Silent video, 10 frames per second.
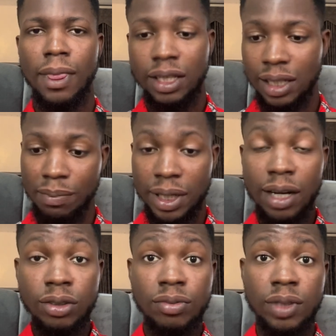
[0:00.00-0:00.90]
Then I
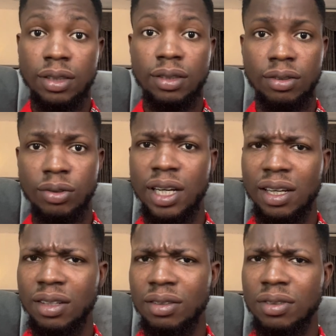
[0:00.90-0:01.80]
began to read,
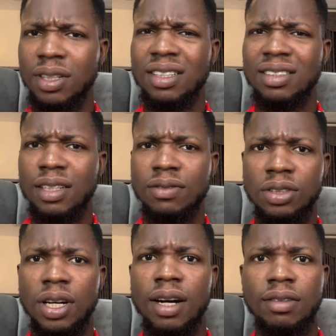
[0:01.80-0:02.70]
okay, what are the 7
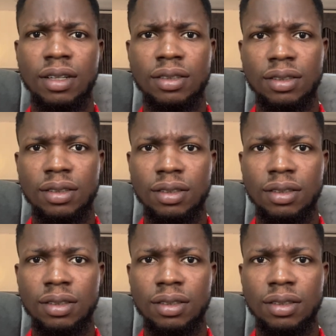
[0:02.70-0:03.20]
chakras?